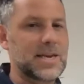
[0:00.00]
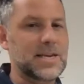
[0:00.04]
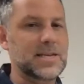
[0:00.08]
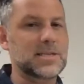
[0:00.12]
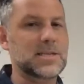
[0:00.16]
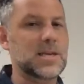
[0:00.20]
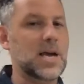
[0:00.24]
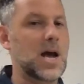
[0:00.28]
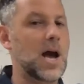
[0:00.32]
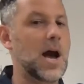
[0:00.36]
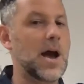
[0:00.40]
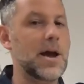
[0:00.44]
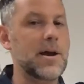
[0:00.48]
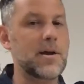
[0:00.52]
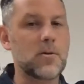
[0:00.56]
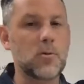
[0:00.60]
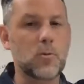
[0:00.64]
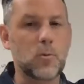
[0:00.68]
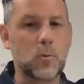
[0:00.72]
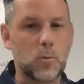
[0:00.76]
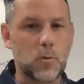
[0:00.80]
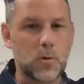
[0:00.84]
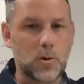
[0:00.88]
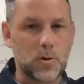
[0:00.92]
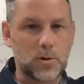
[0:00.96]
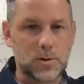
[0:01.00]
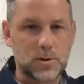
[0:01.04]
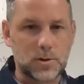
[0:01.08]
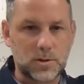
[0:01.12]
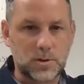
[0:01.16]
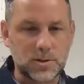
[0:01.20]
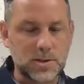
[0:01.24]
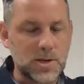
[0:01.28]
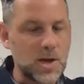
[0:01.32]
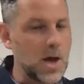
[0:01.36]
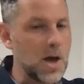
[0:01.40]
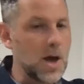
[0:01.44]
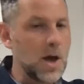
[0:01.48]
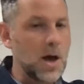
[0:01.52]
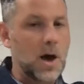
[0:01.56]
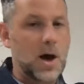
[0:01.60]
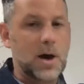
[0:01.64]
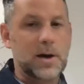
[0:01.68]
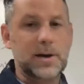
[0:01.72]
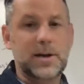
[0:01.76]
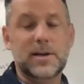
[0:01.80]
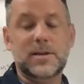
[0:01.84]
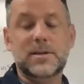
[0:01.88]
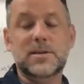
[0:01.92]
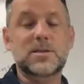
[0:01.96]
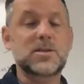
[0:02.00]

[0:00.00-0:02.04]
entire world on a